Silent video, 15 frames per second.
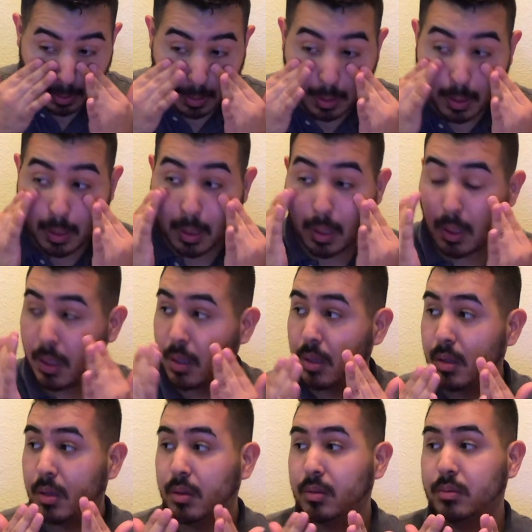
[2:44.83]

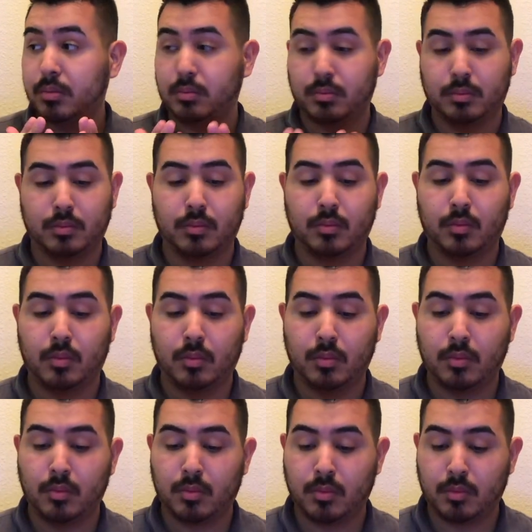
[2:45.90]

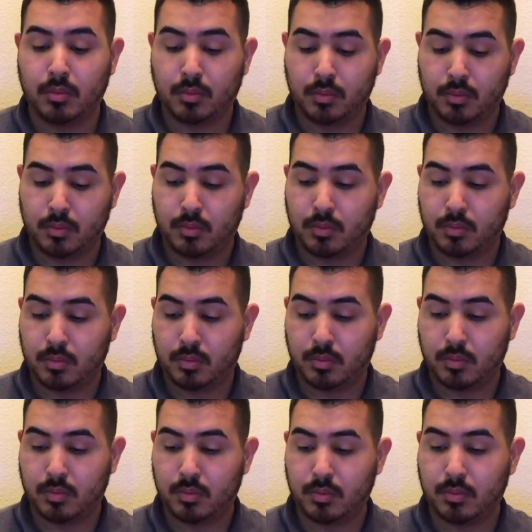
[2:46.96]

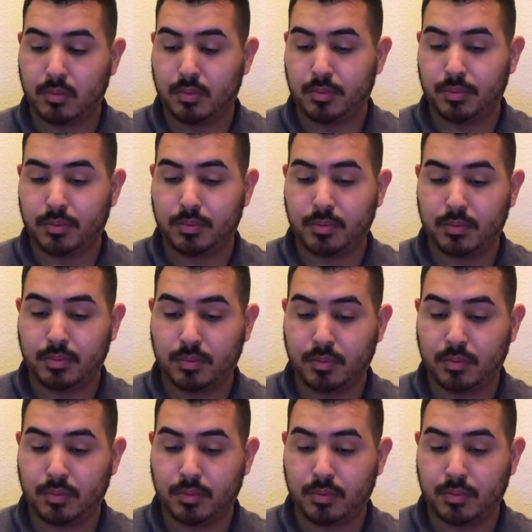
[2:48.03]
(silent)